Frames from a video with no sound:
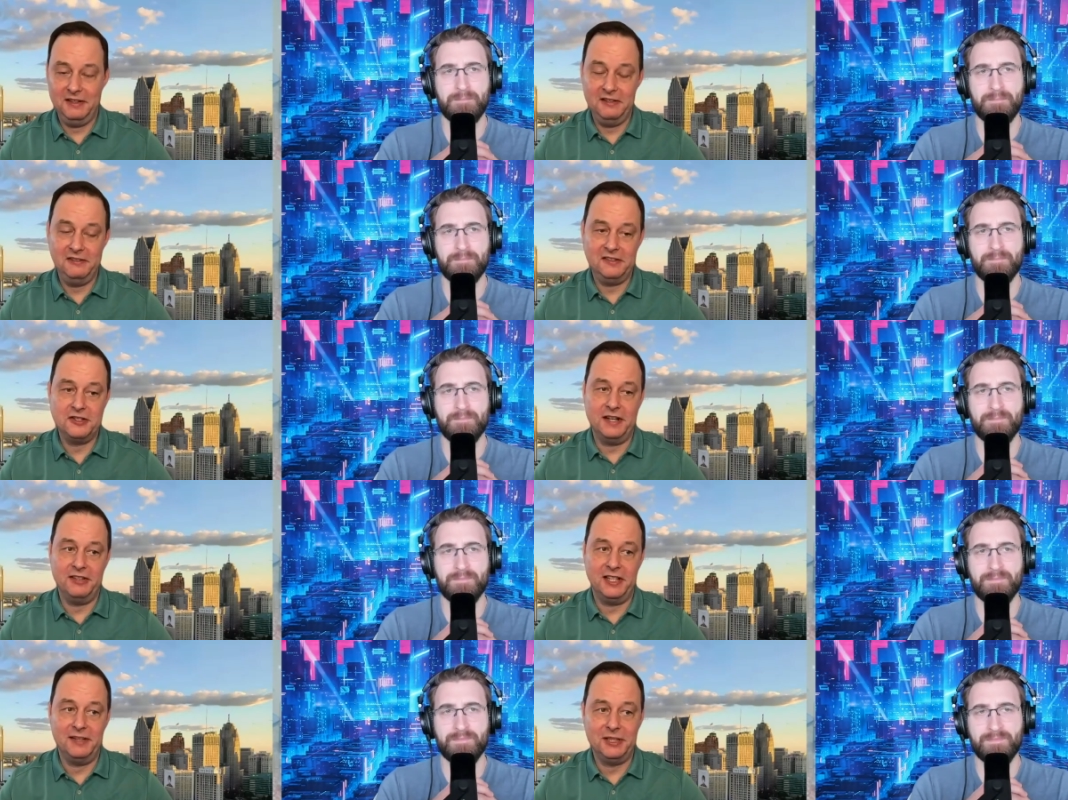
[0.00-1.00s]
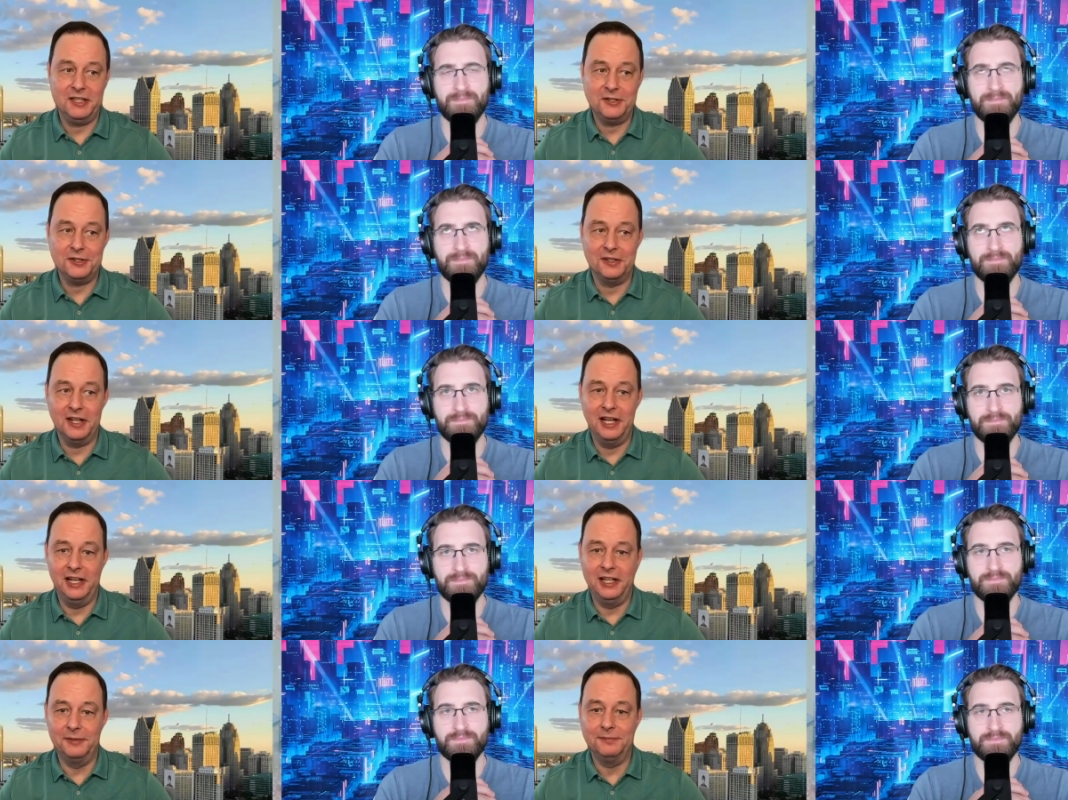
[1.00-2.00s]
Speaker 1: this is a Java application.
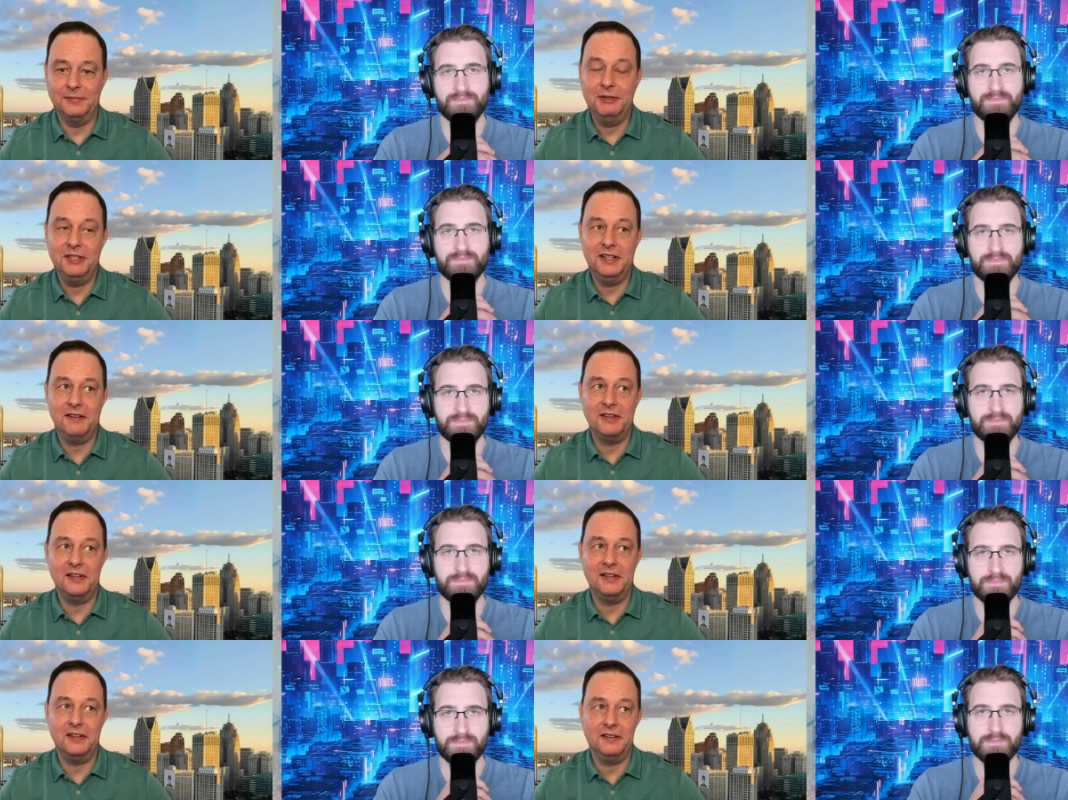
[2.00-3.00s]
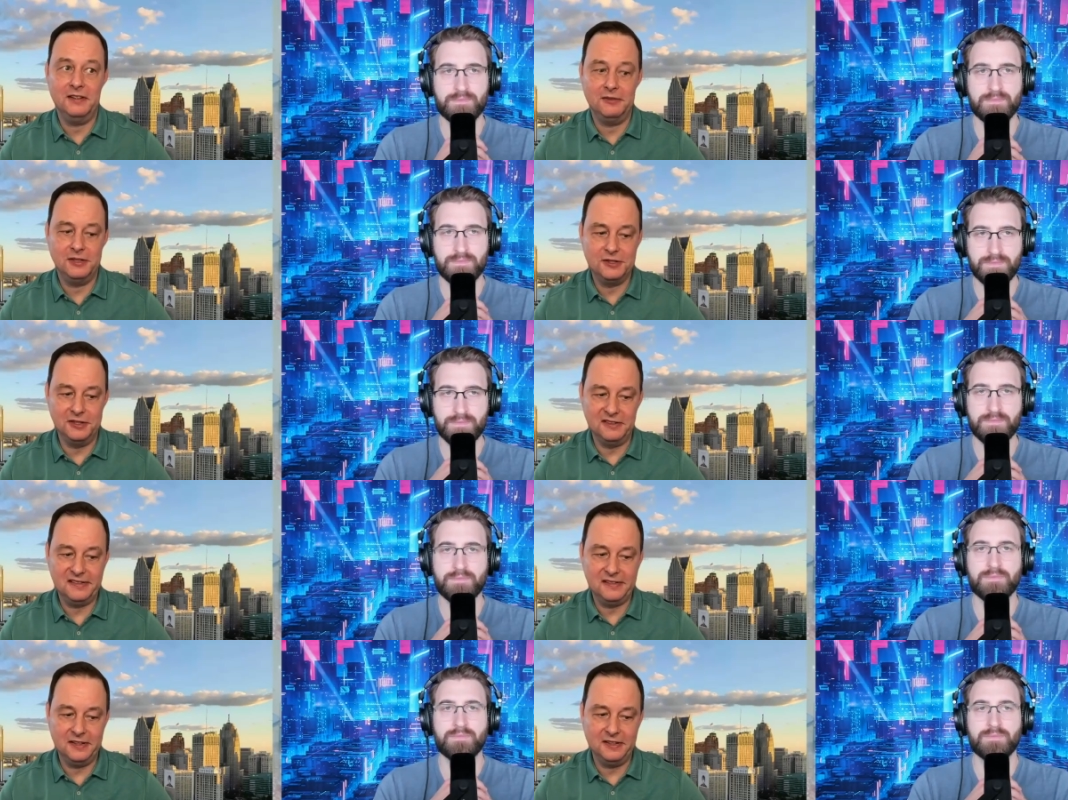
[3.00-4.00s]
Um, we did have the the original
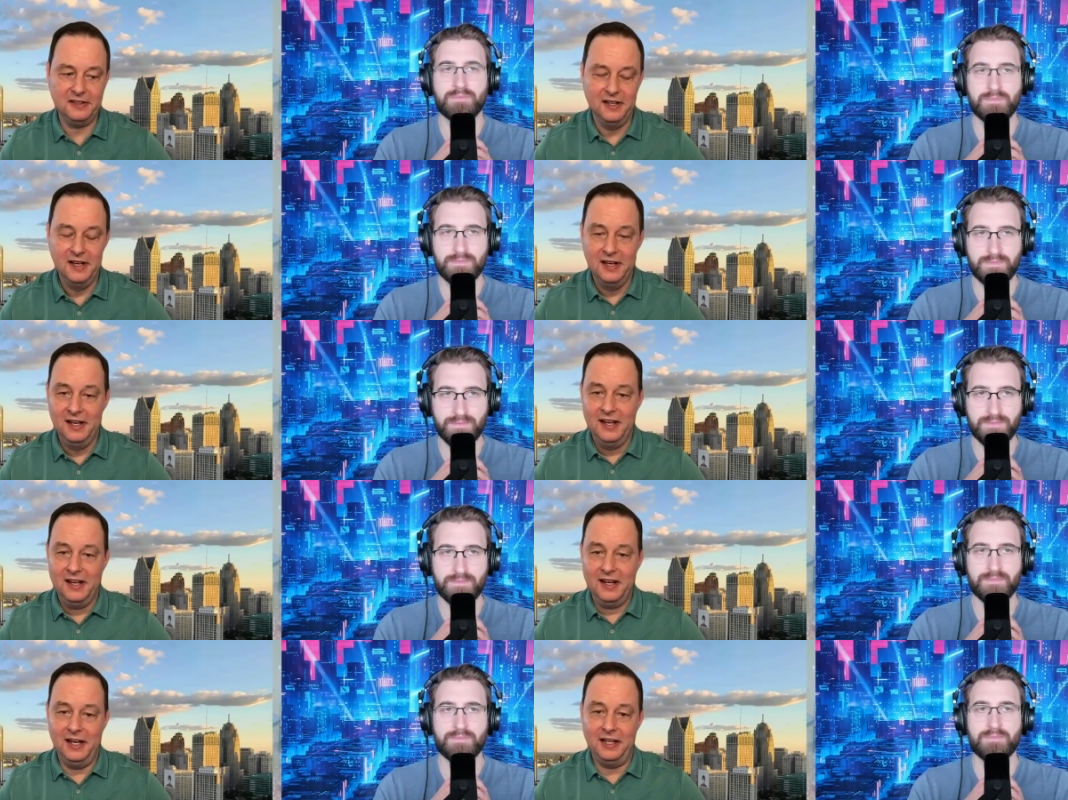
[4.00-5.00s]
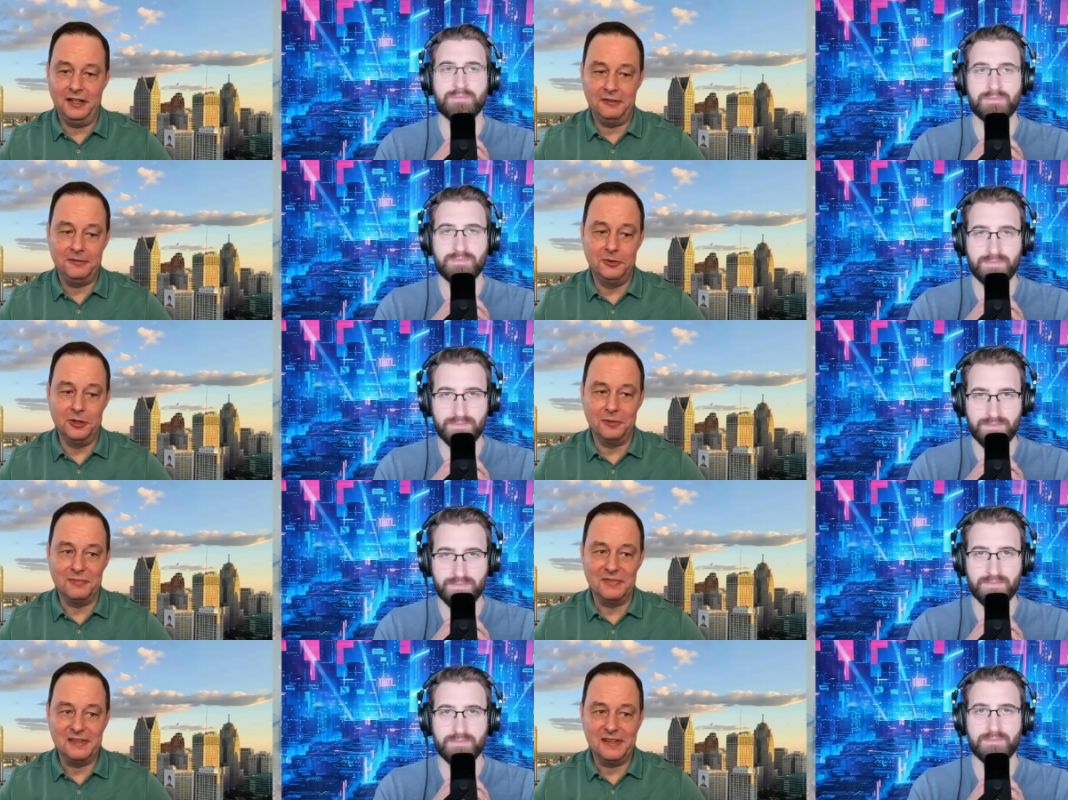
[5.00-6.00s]
Sun uh,
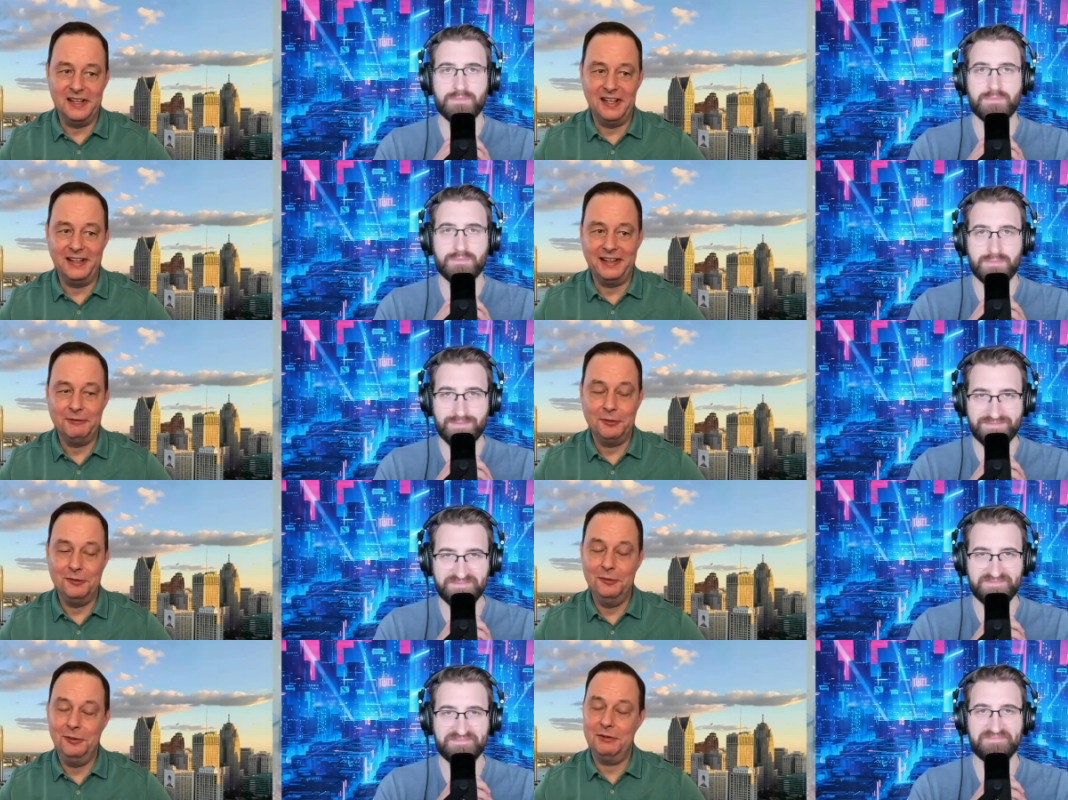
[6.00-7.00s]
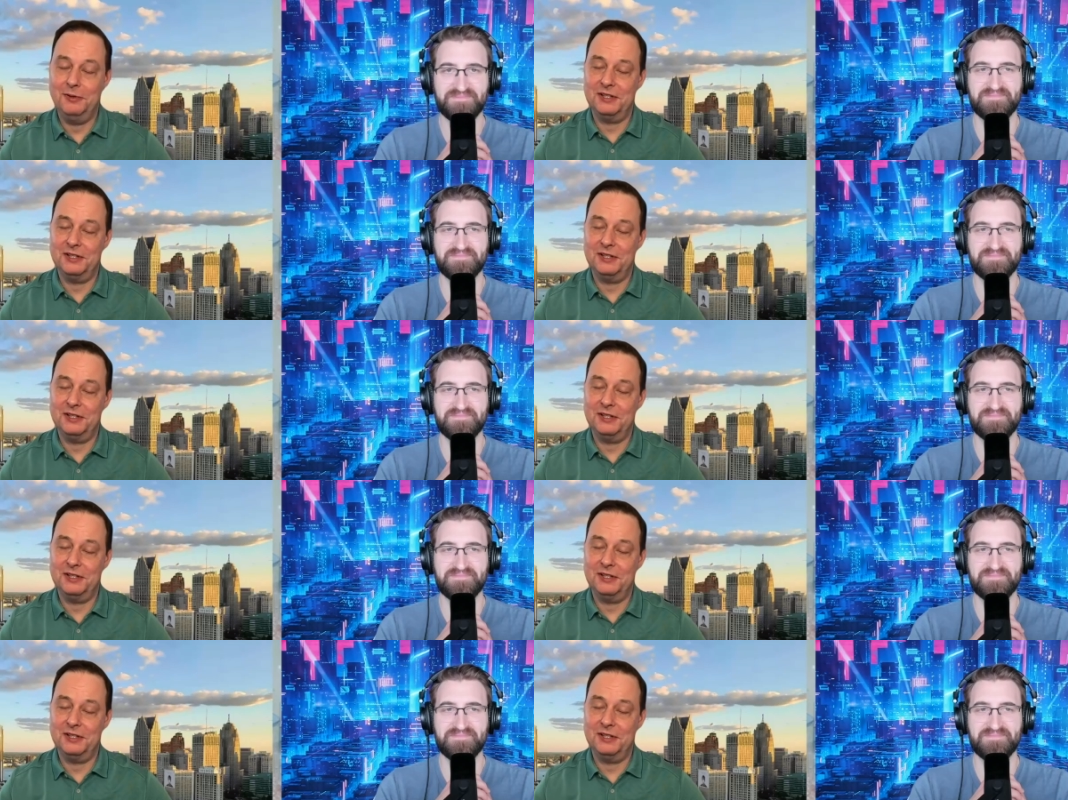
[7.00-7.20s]
forums, uh, mm.